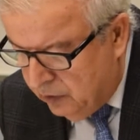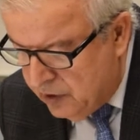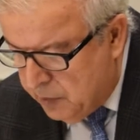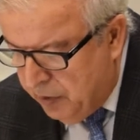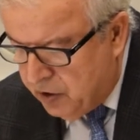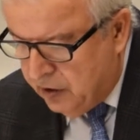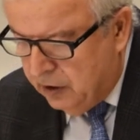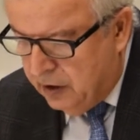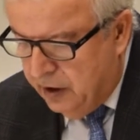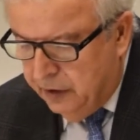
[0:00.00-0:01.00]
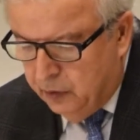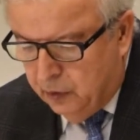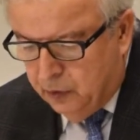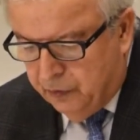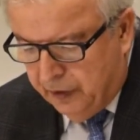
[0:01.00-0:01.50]
of a special kind
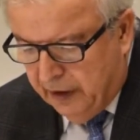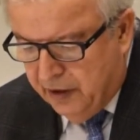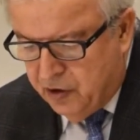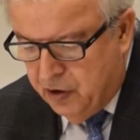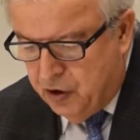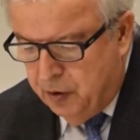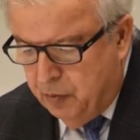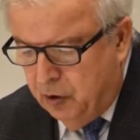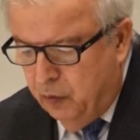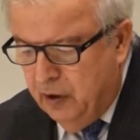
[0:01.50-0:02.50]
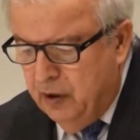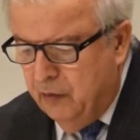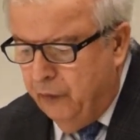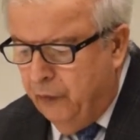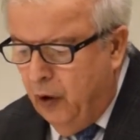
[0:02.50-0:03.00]
of relationship between
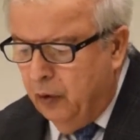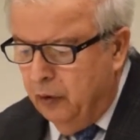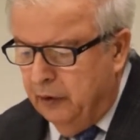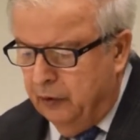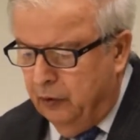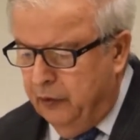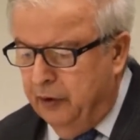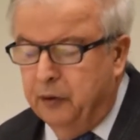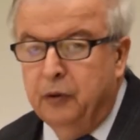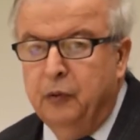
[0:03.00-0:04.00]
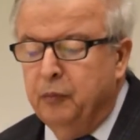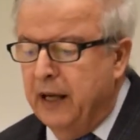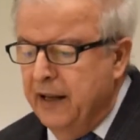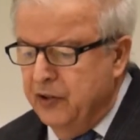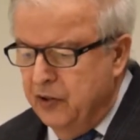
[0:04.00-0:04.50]
followers of the two
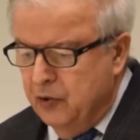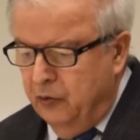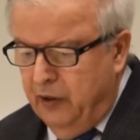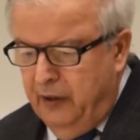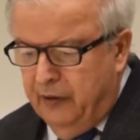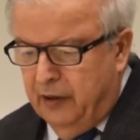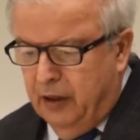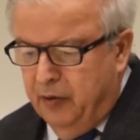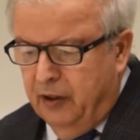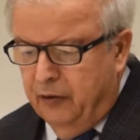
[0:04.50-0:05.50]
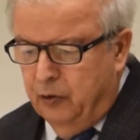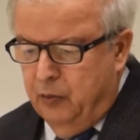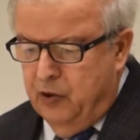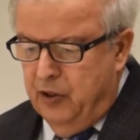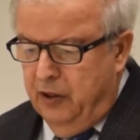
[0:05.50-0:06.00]
branches of Islam in
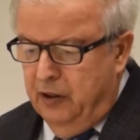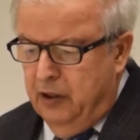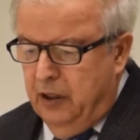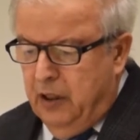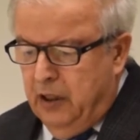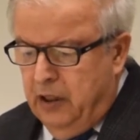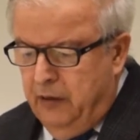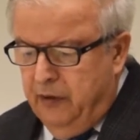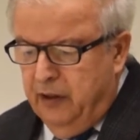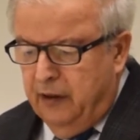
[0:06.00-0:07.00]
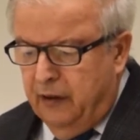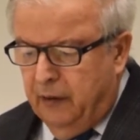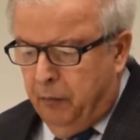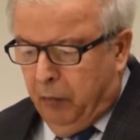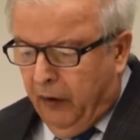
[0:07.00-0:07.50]
Azerbaijan, living
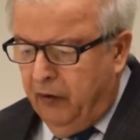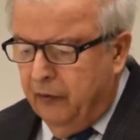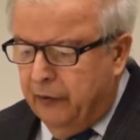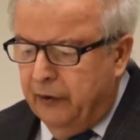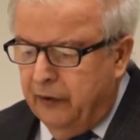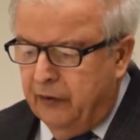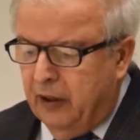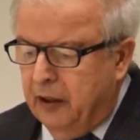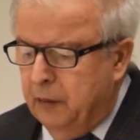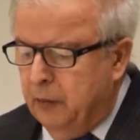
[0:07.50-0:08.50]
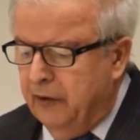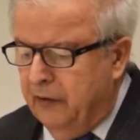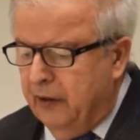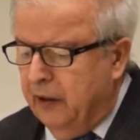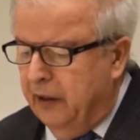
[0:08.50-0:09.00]
peacefully side by
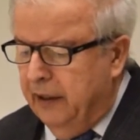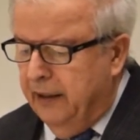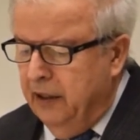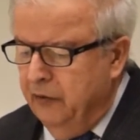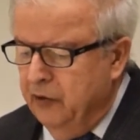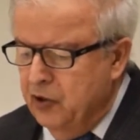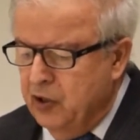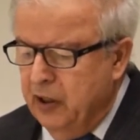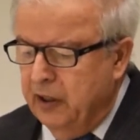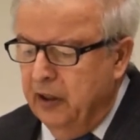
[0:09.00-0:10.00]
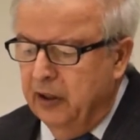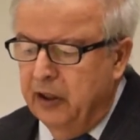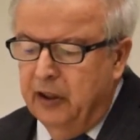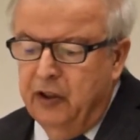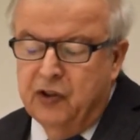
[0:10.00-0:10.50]
side and even sharing
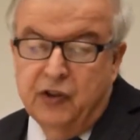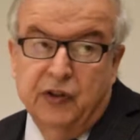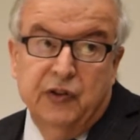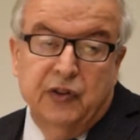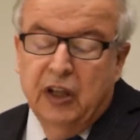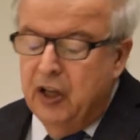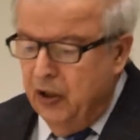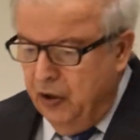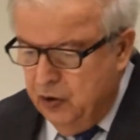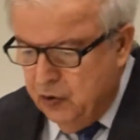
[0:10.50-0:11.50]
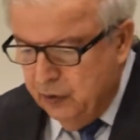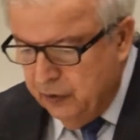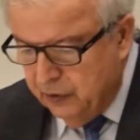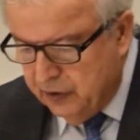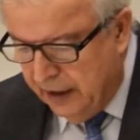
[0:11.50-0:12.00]
traditions,
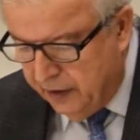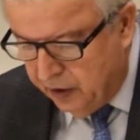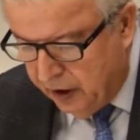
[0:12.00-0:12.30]
rituals and